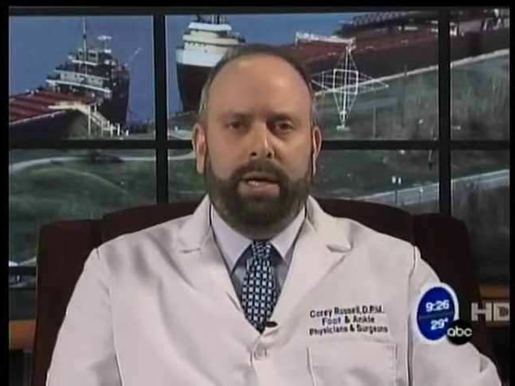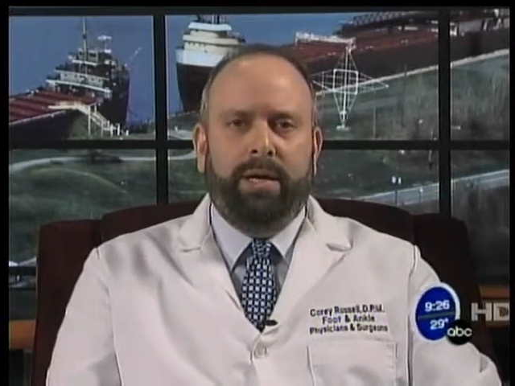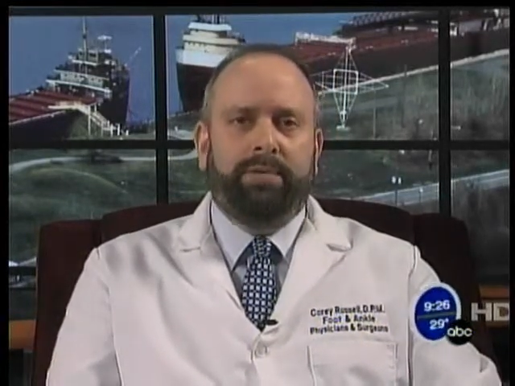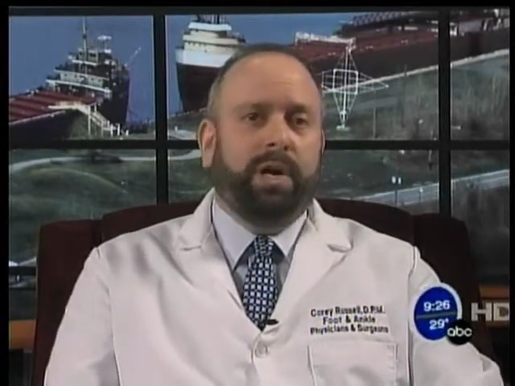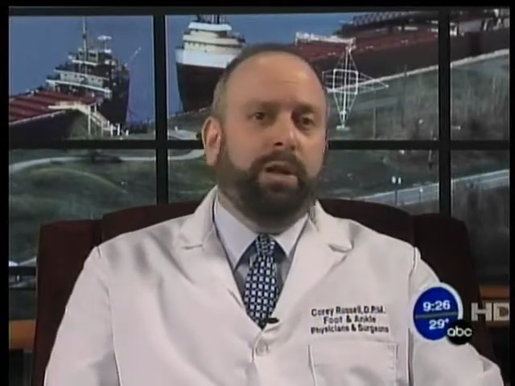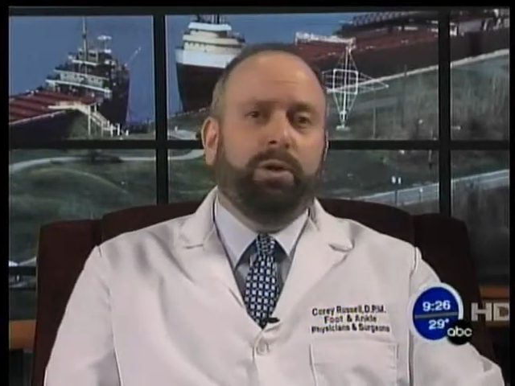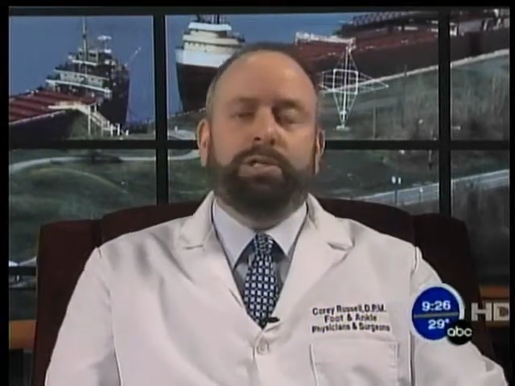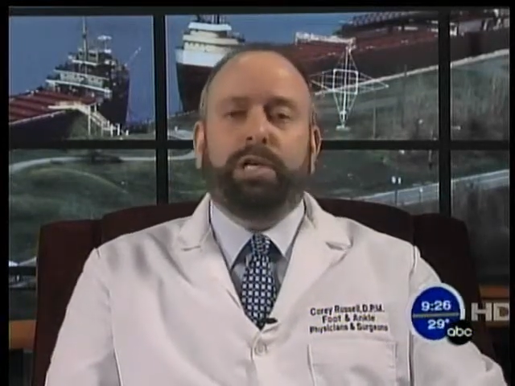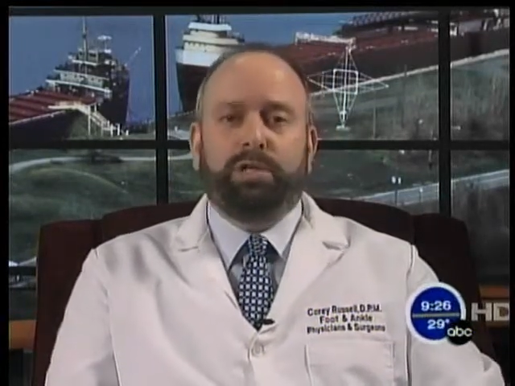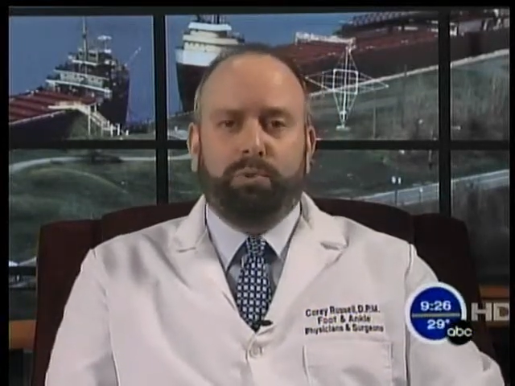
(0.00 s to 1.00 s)
If none of
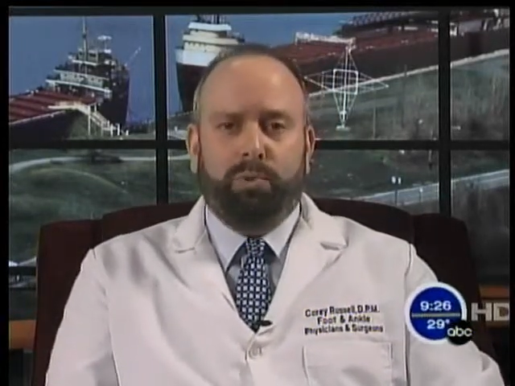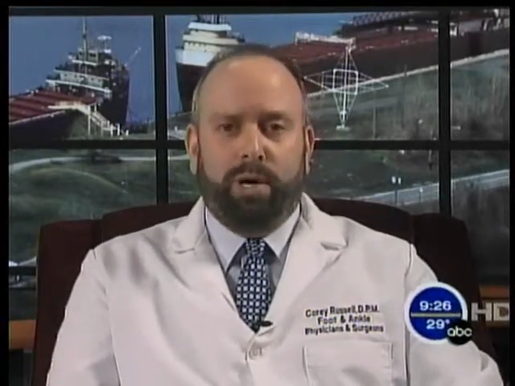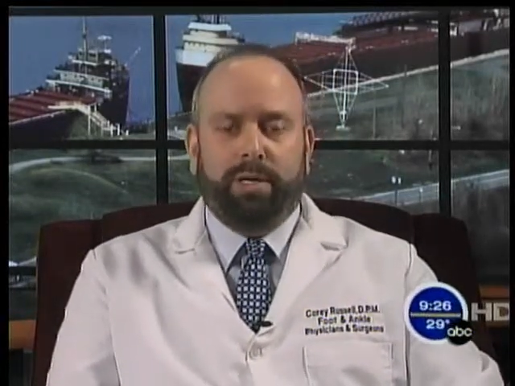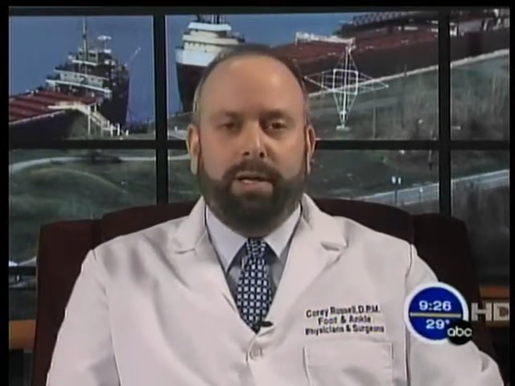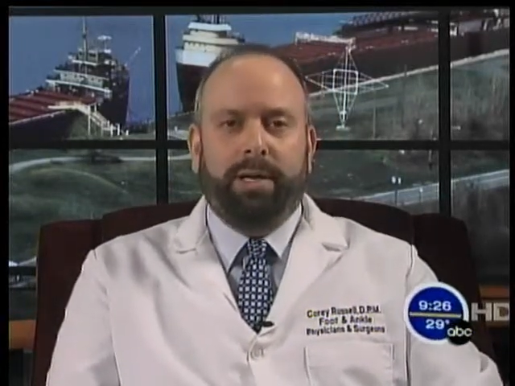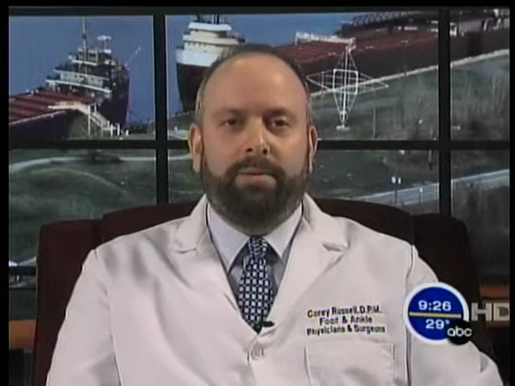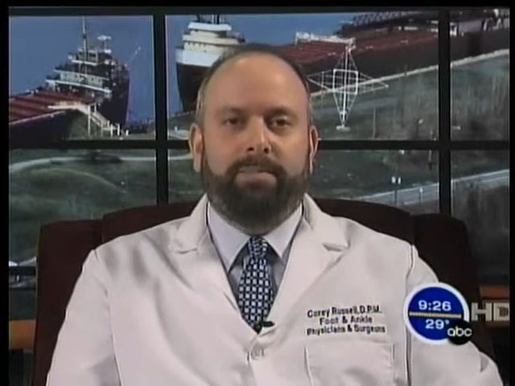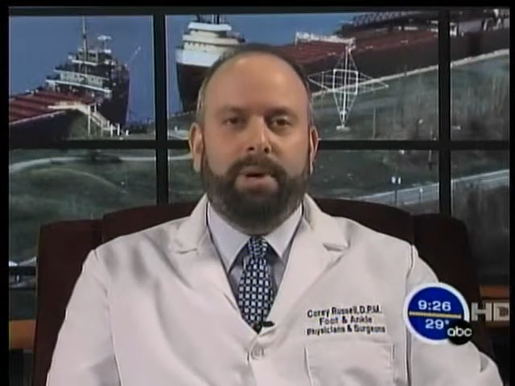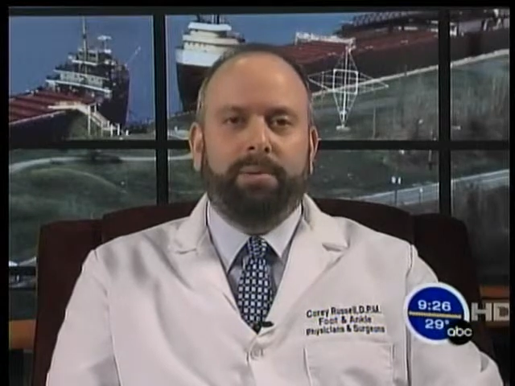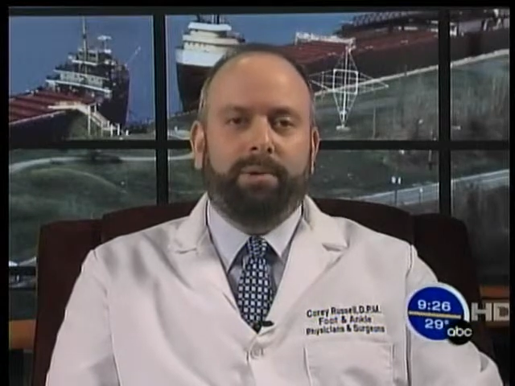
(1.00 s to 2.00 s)
those things work, then
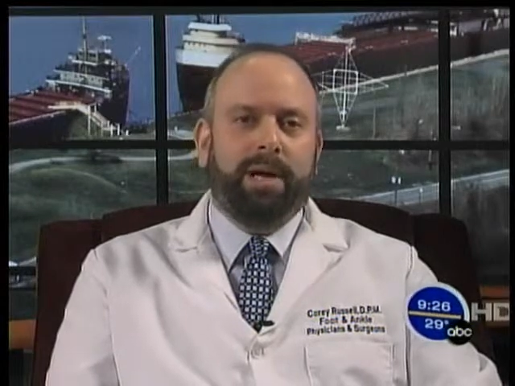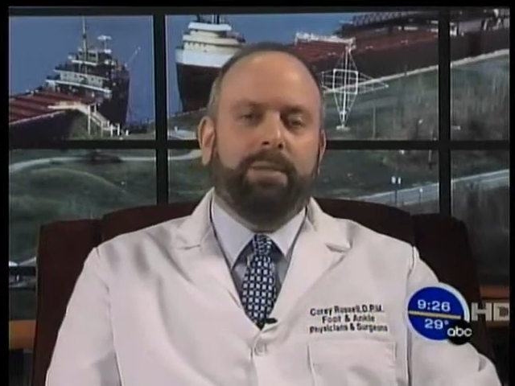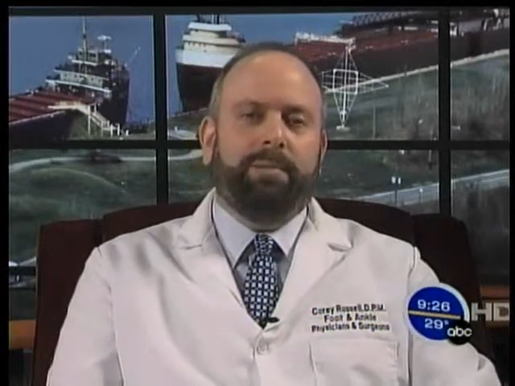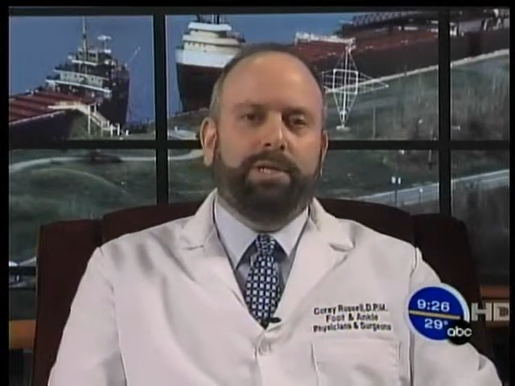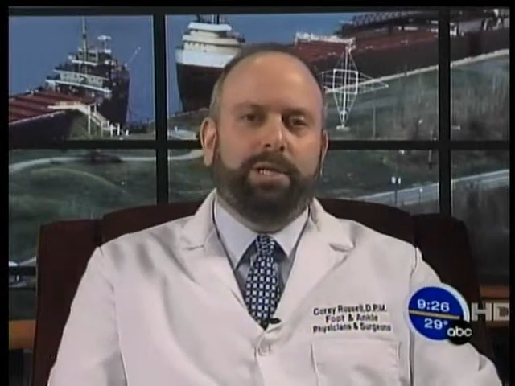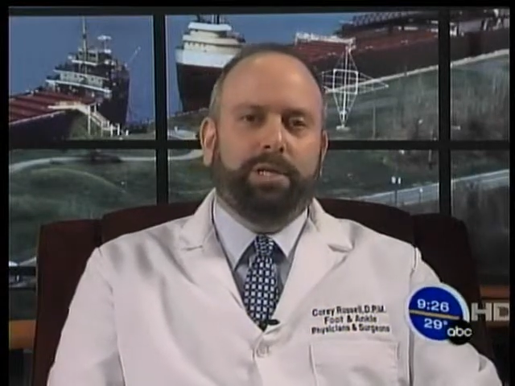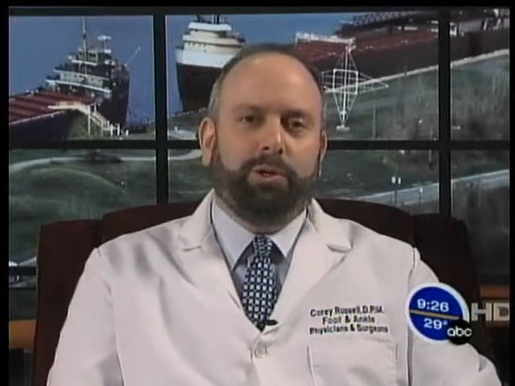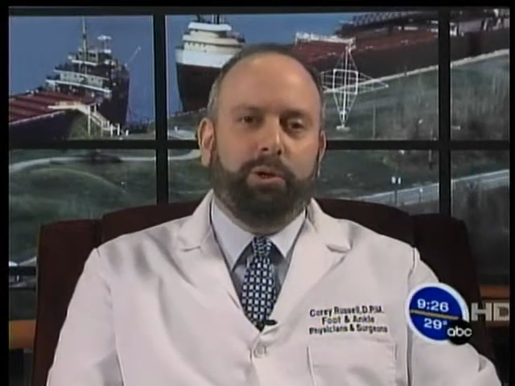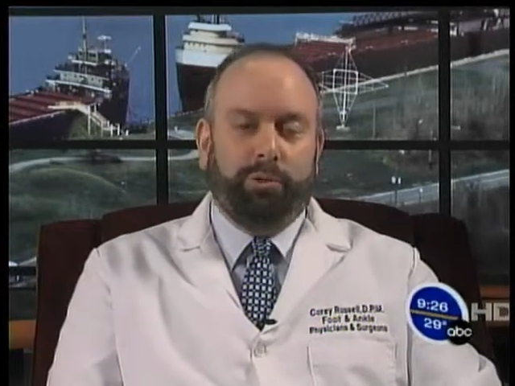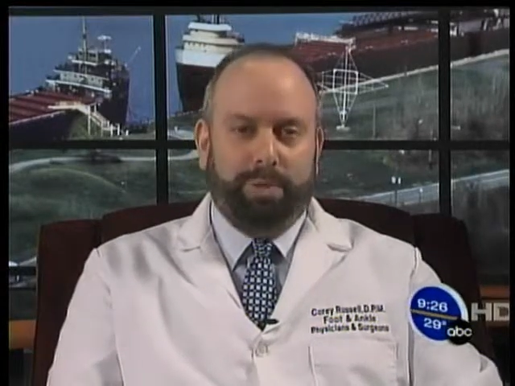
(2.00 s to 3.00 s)
I'd probably recommend seeing
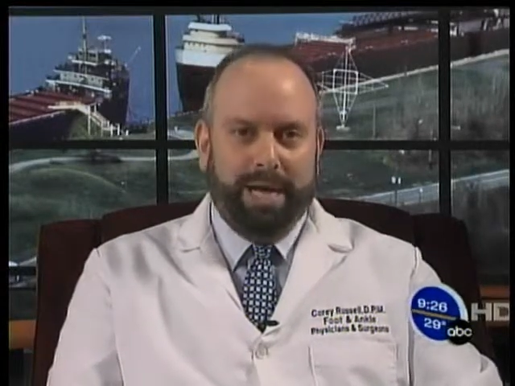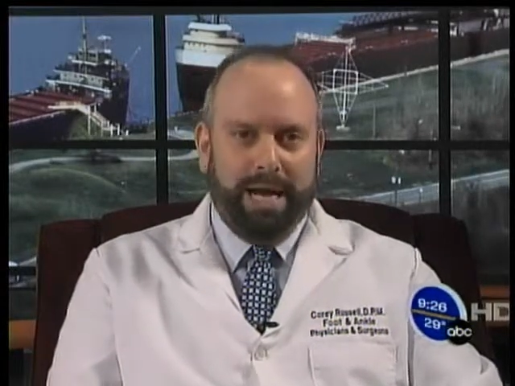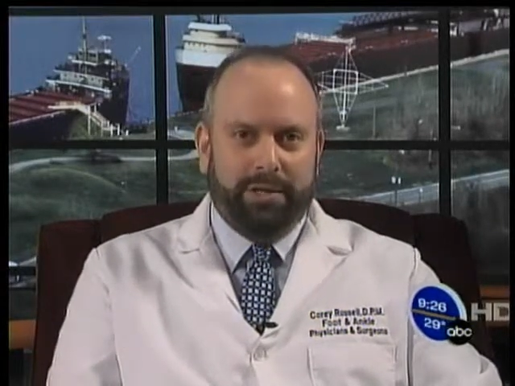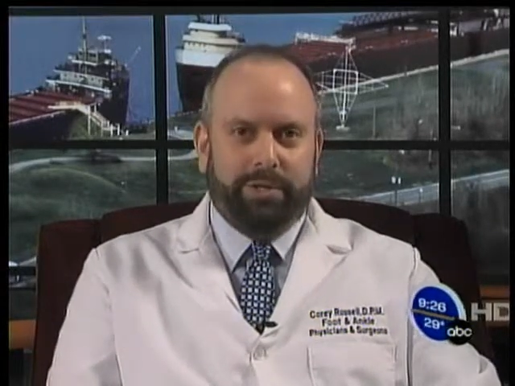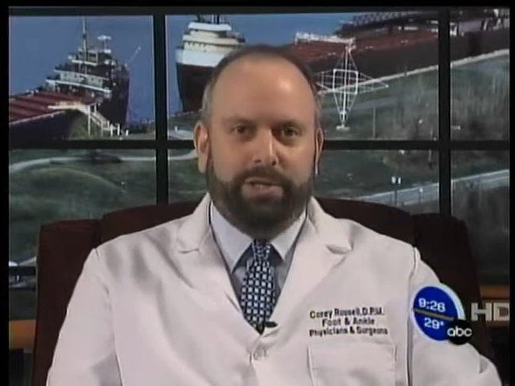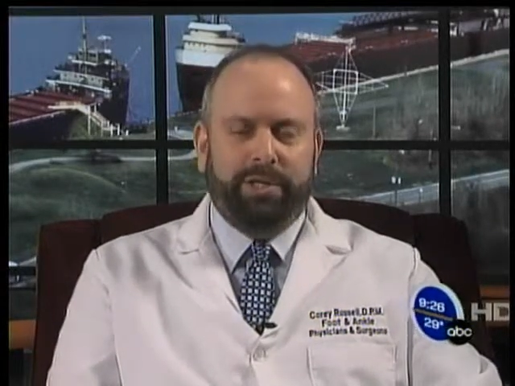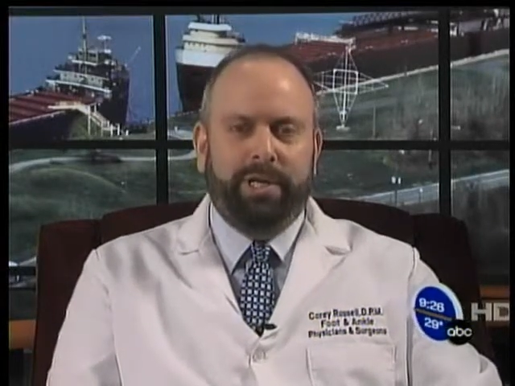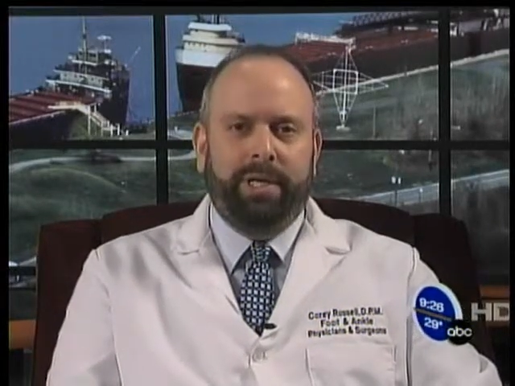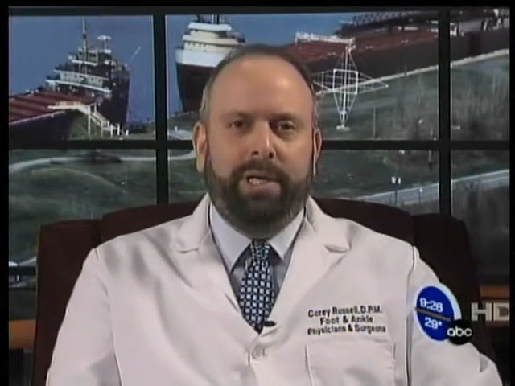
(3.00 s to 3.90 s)
your local podiatrist